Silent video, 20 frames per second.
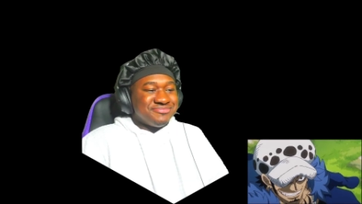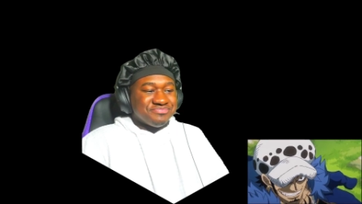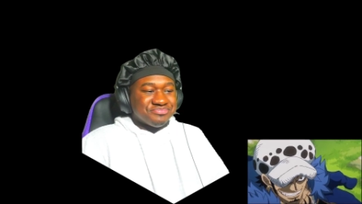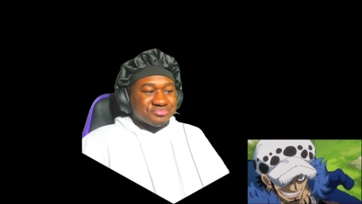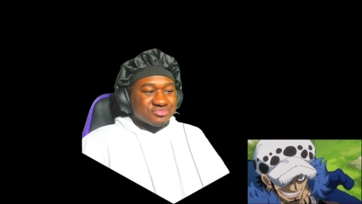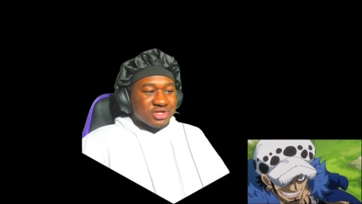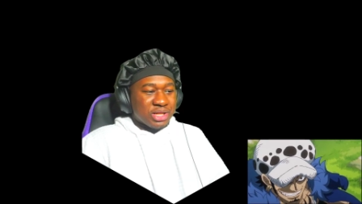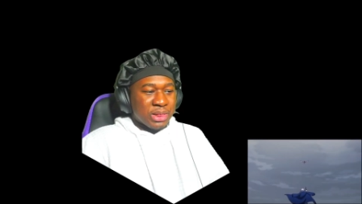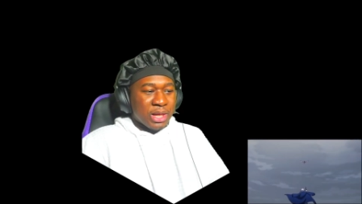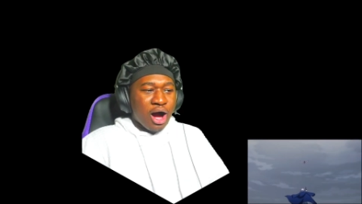
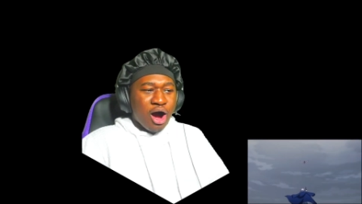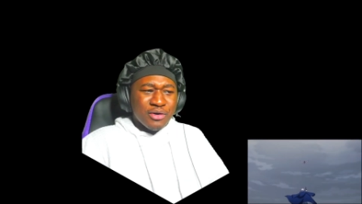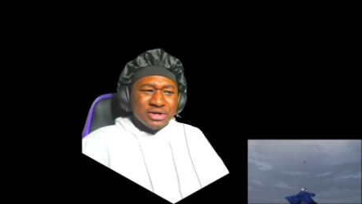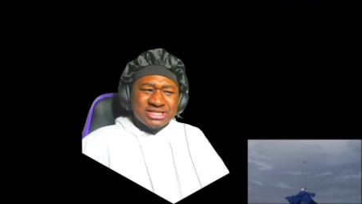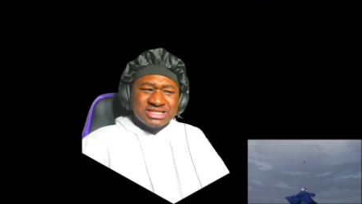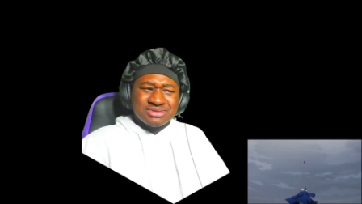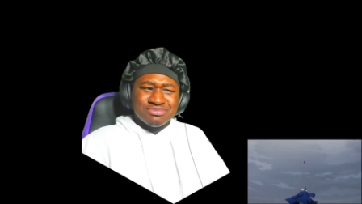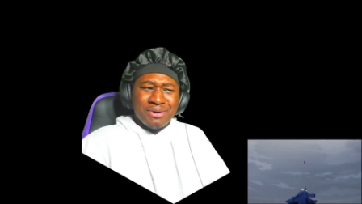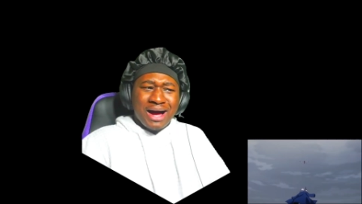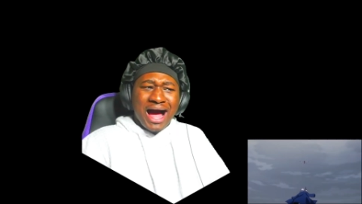Law is
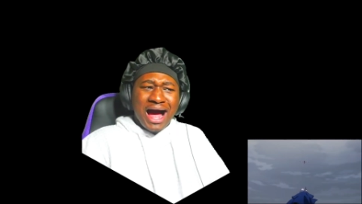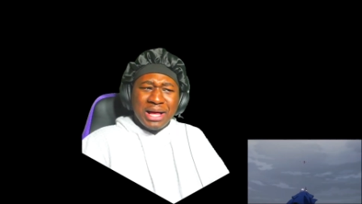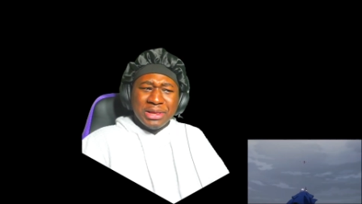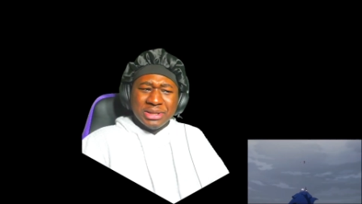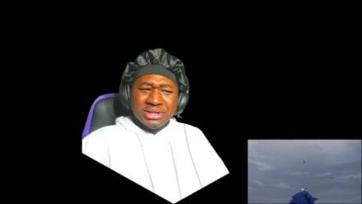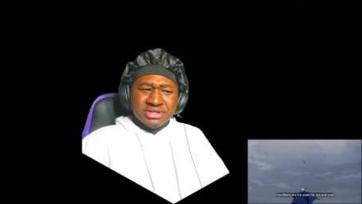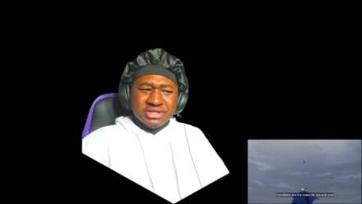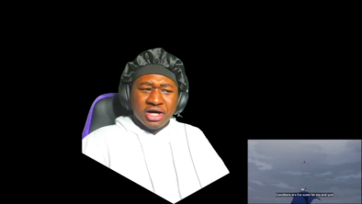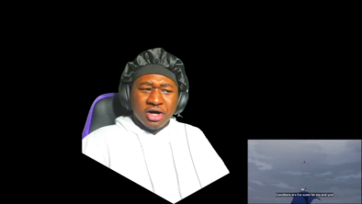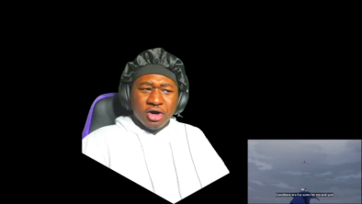
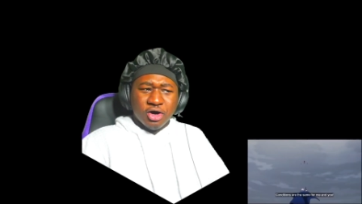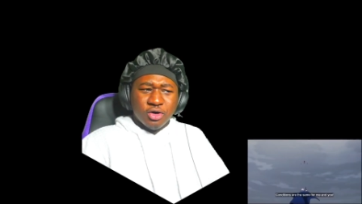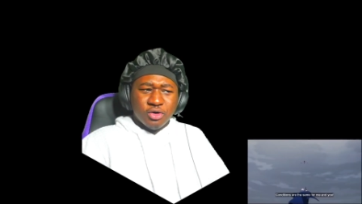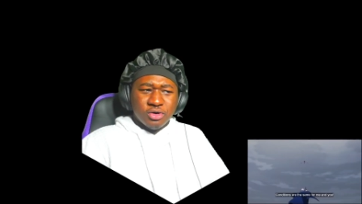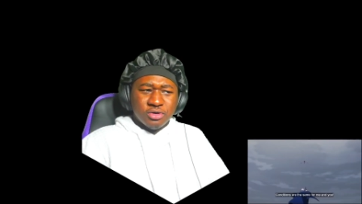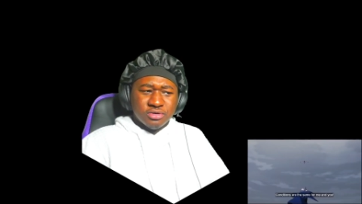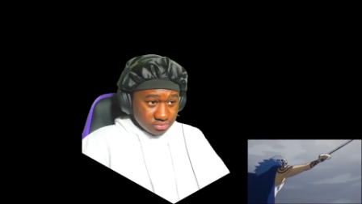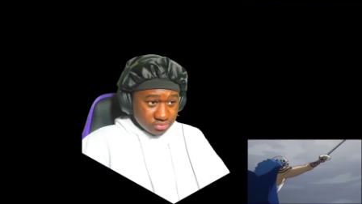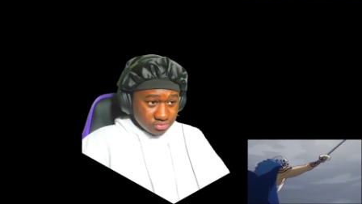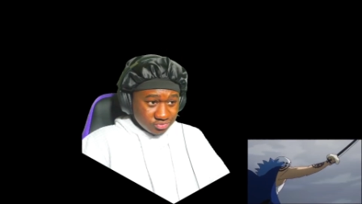smiling
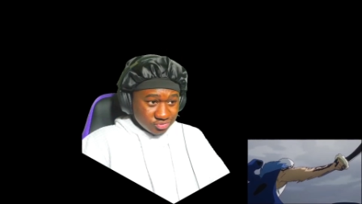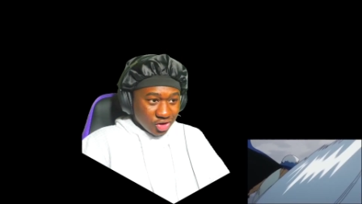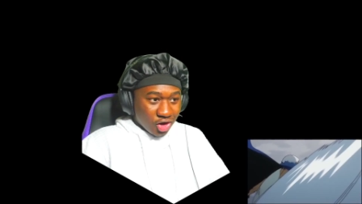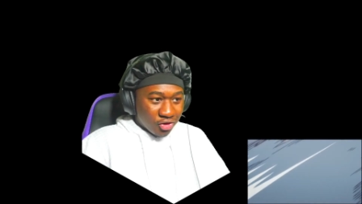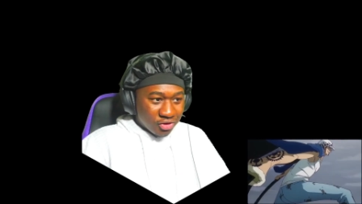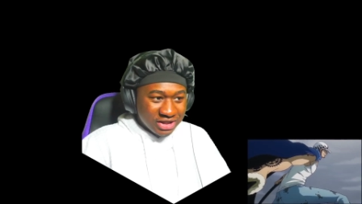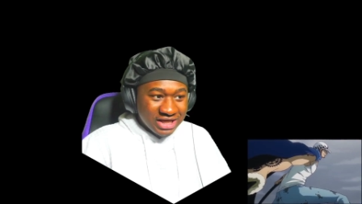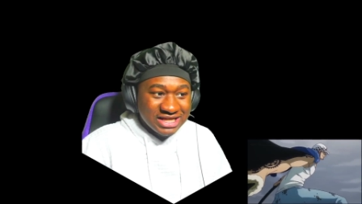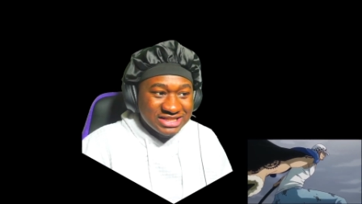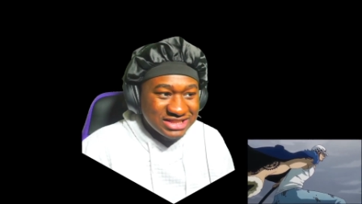though. Oh,
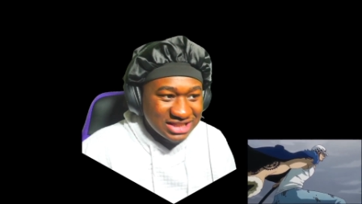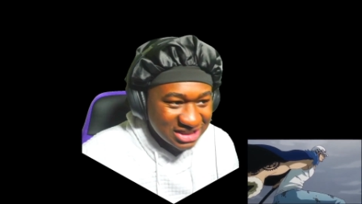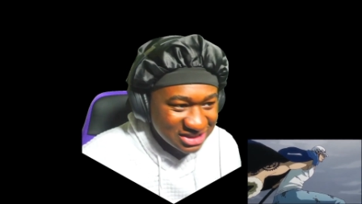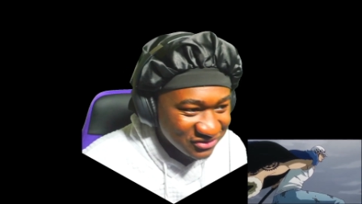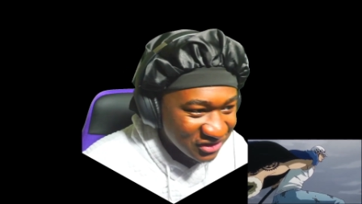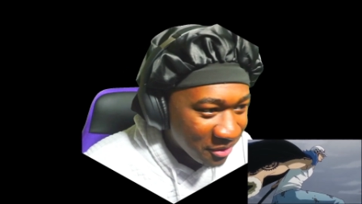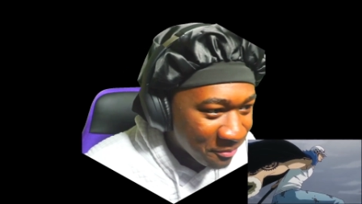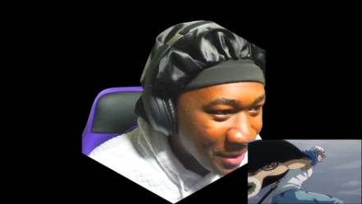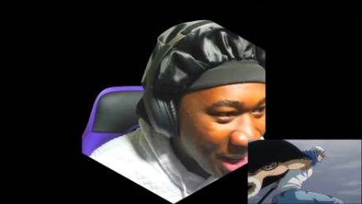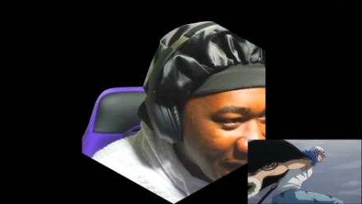these niggas for
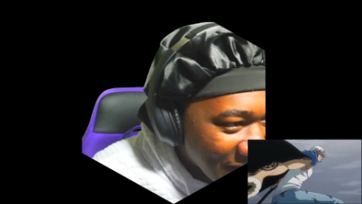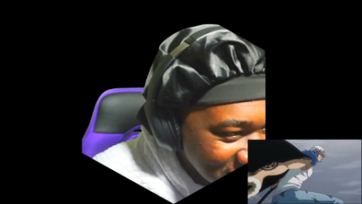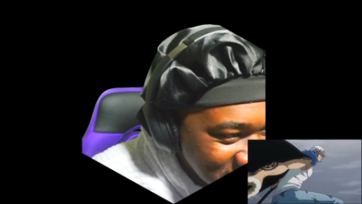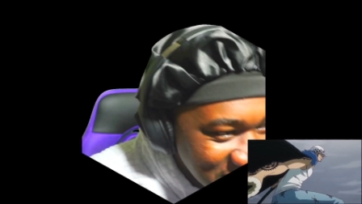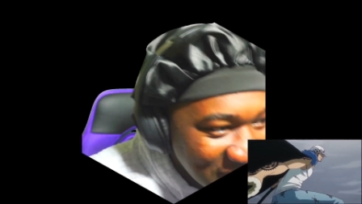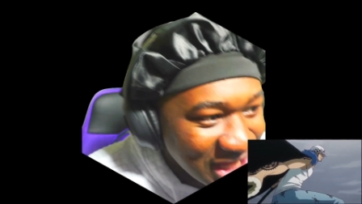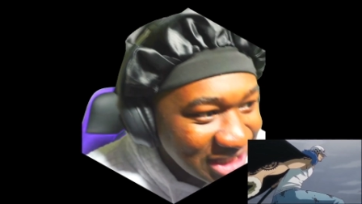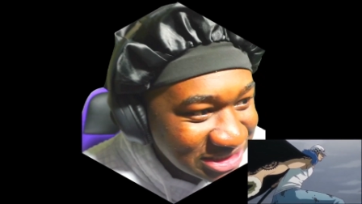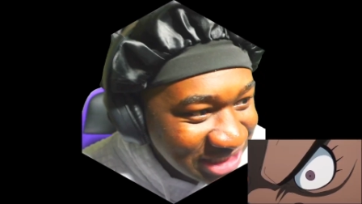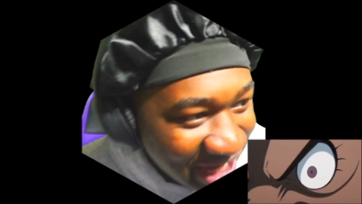the box.
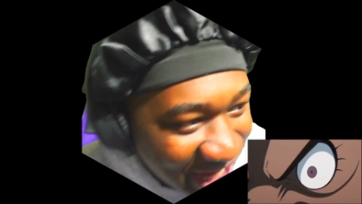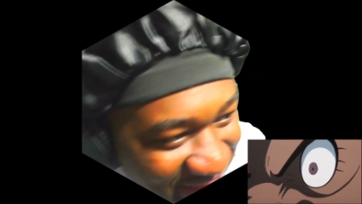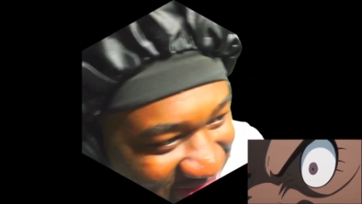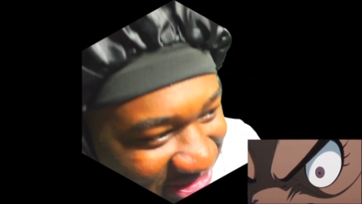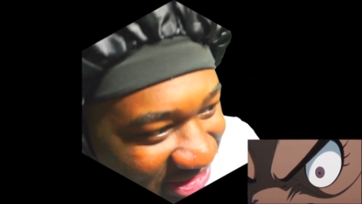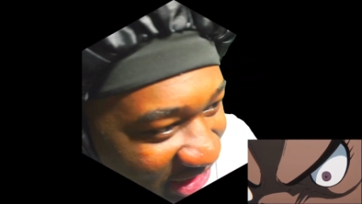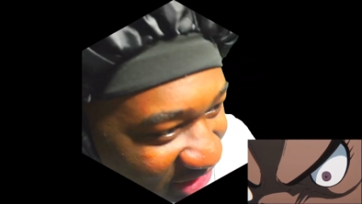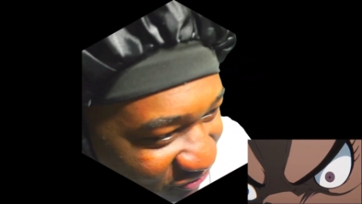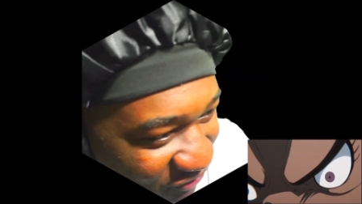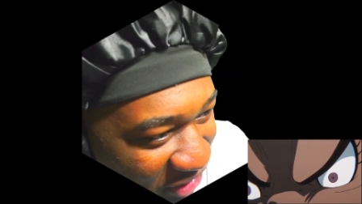These
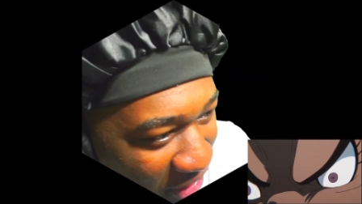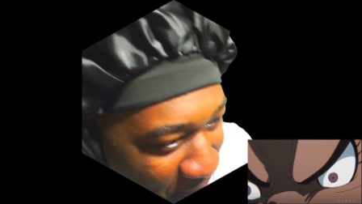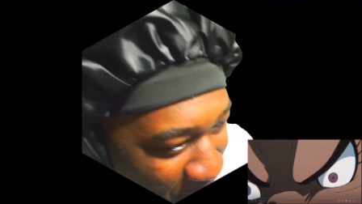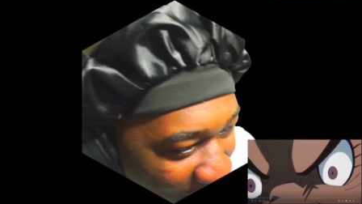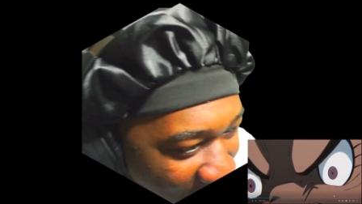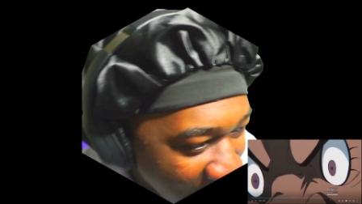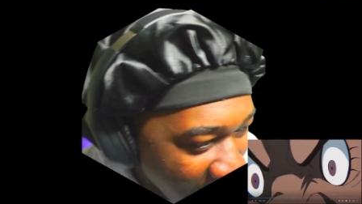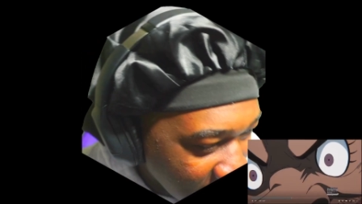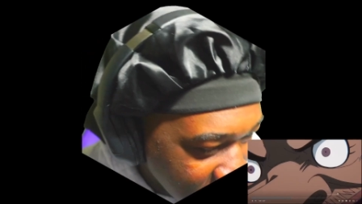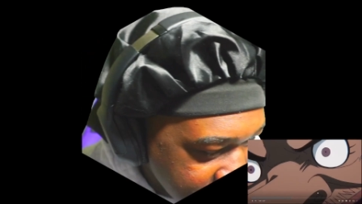niggas for the
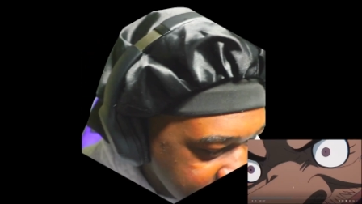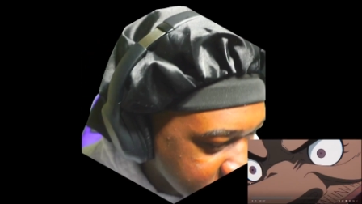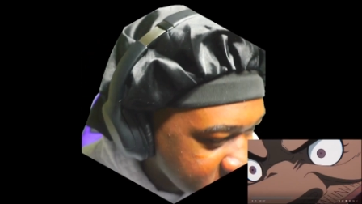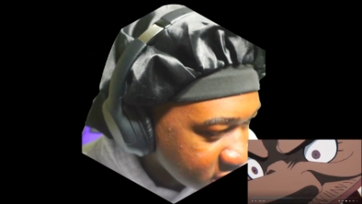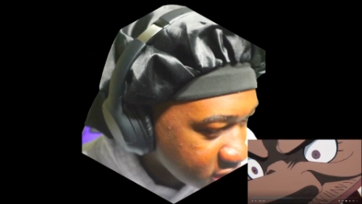box.